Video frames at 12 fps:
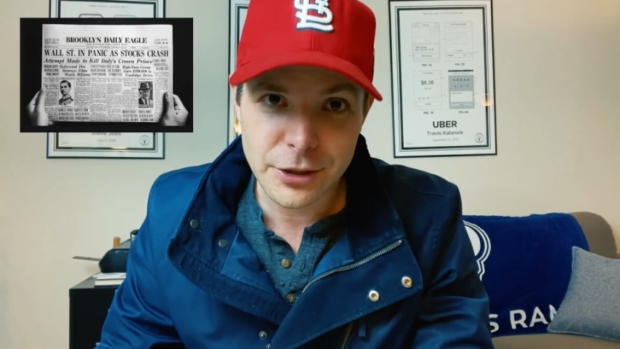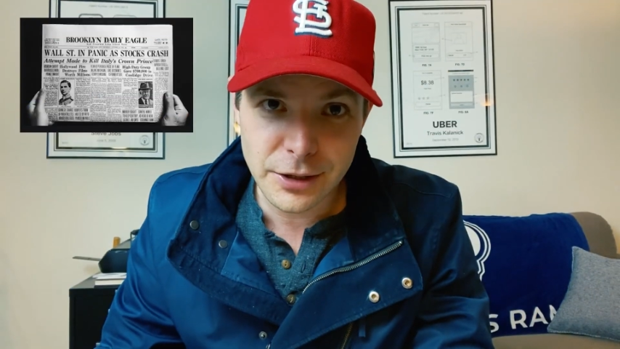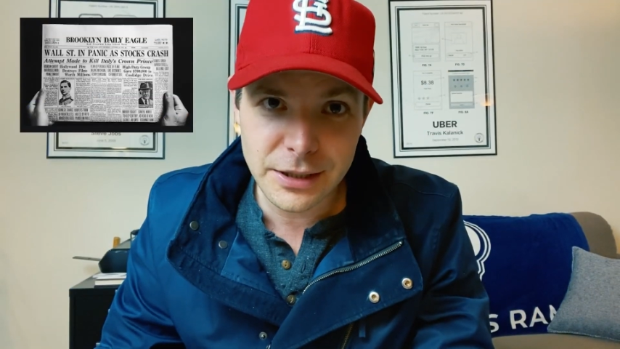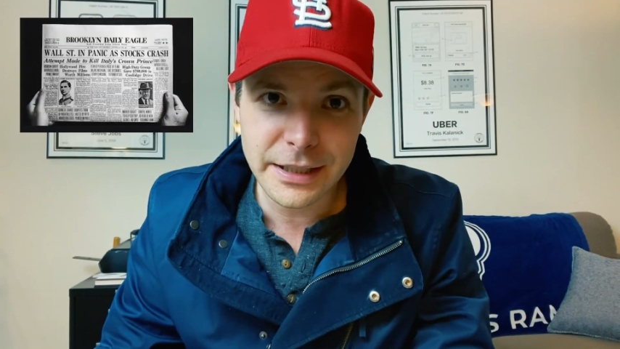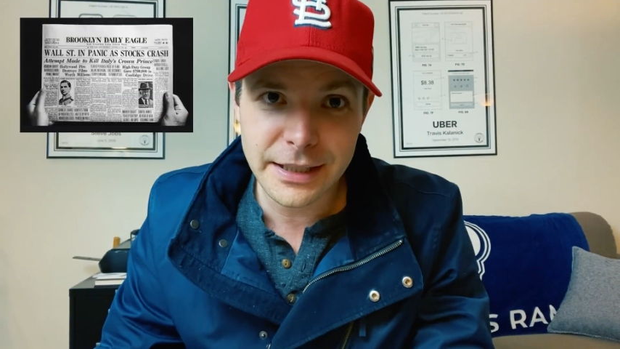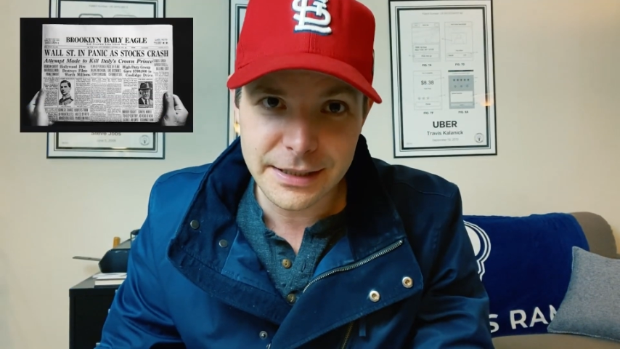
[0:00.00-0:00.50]

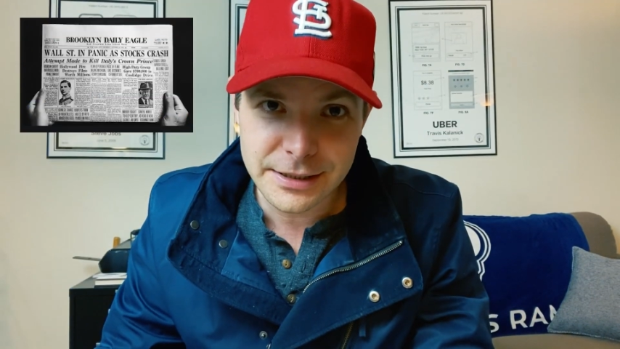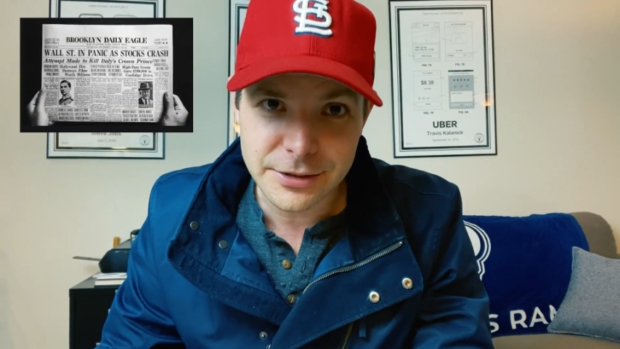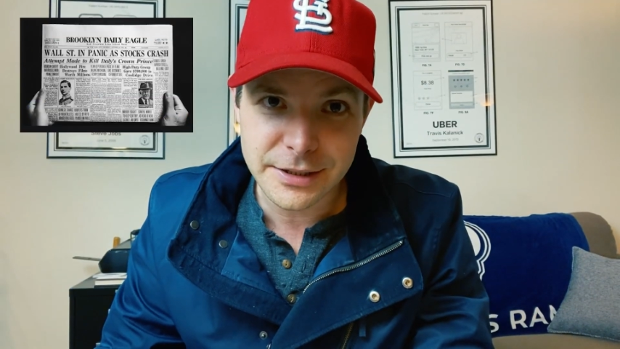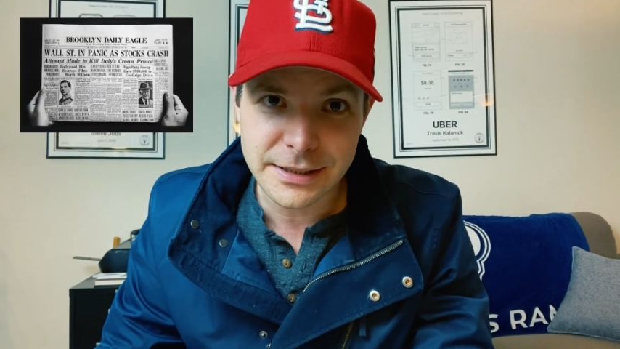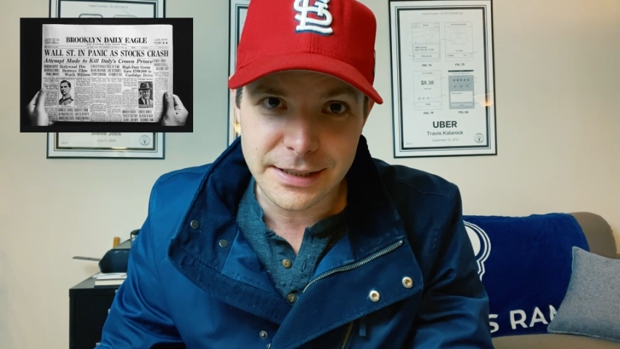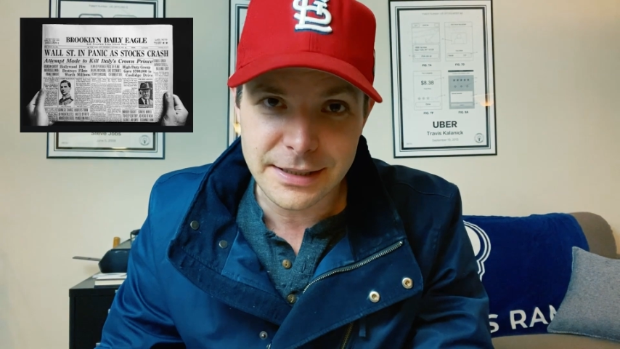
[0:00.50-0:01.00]
Currently,
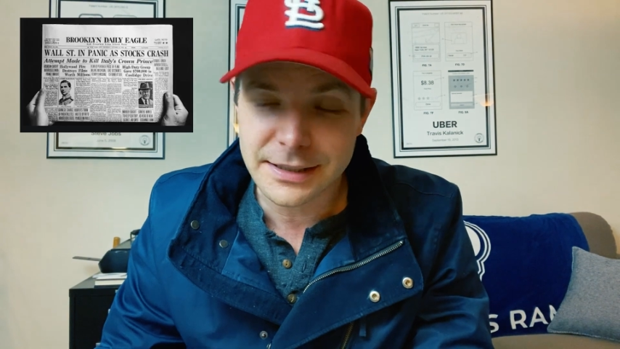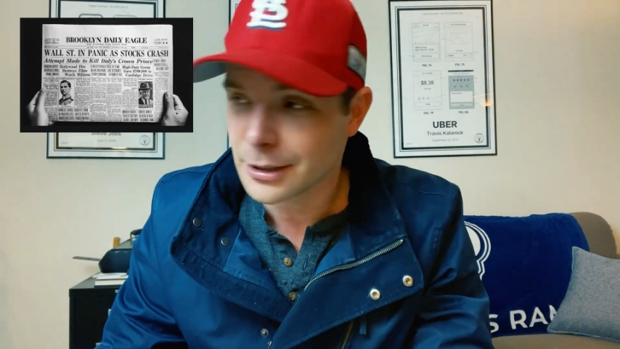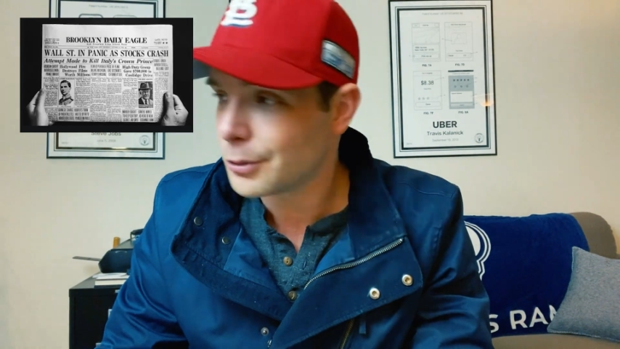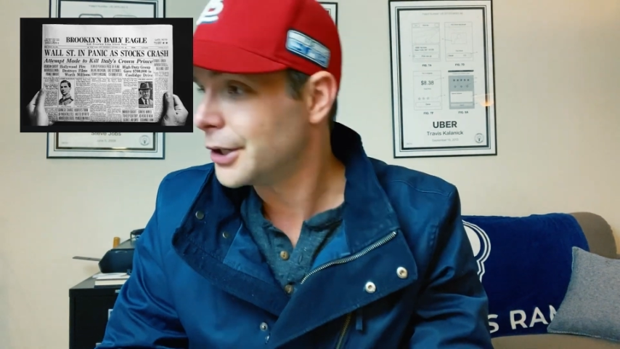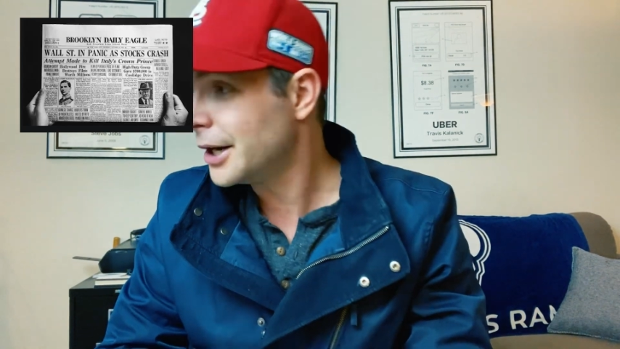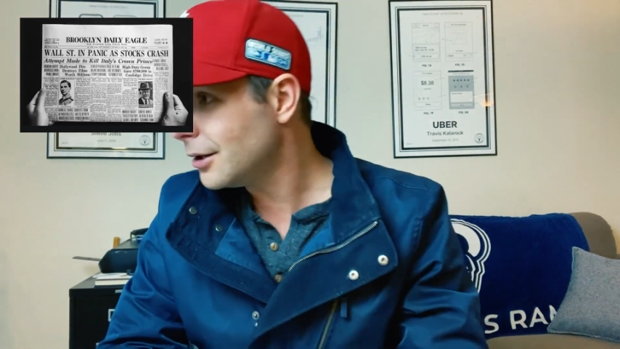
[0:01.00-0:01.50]
history says
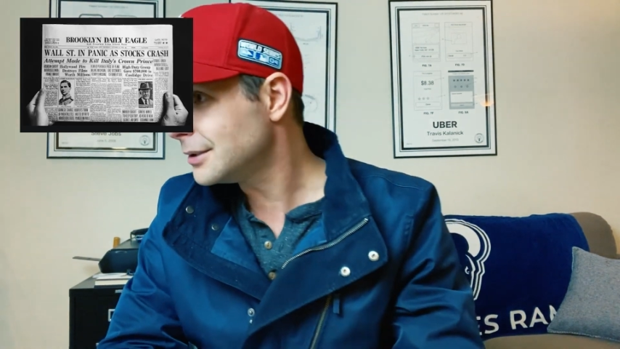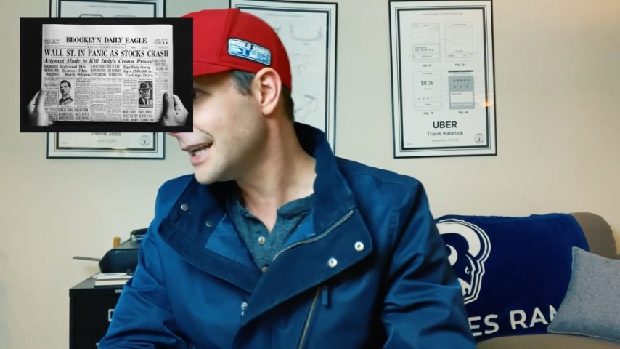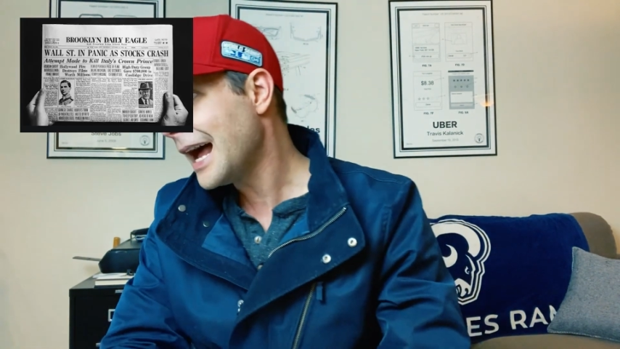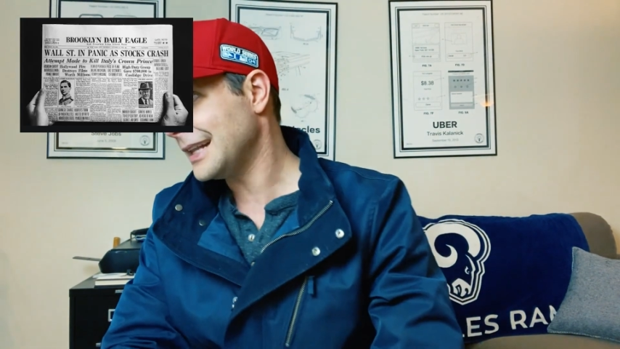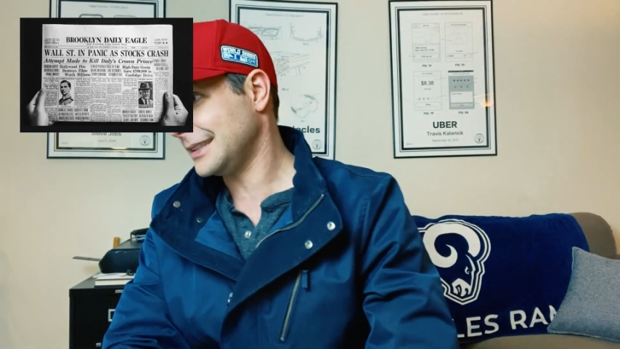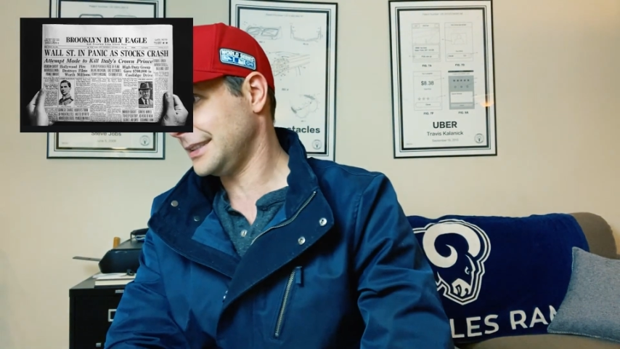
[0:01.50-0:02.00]
there were no
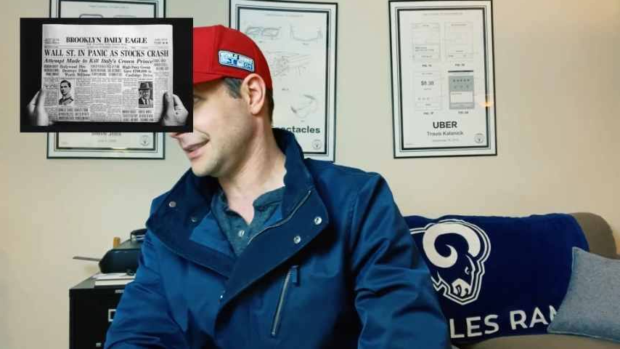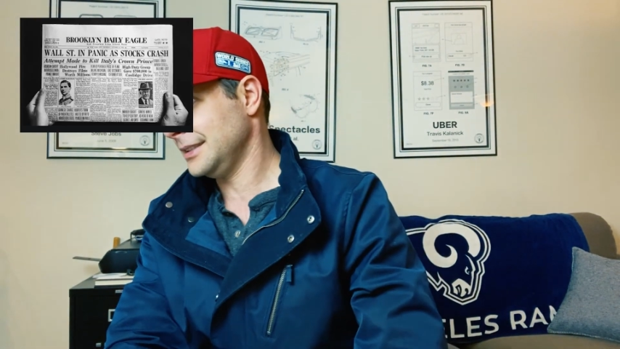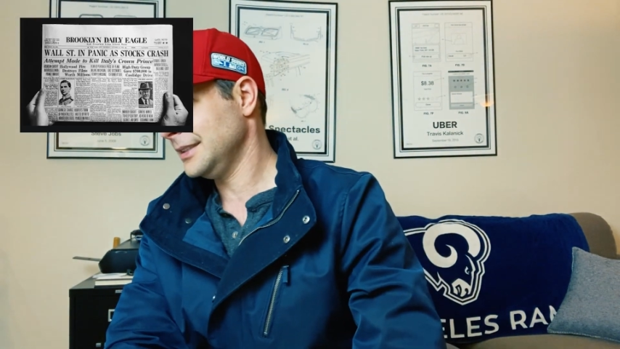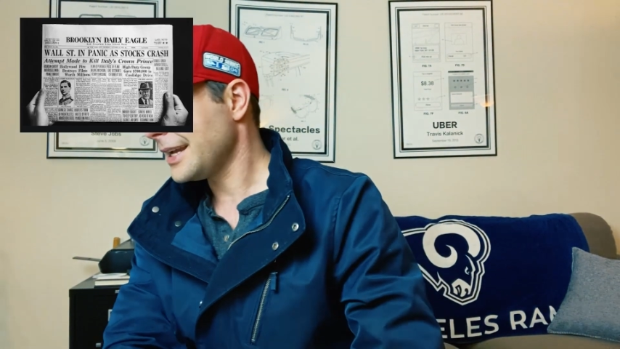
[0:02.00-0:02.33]
deaths.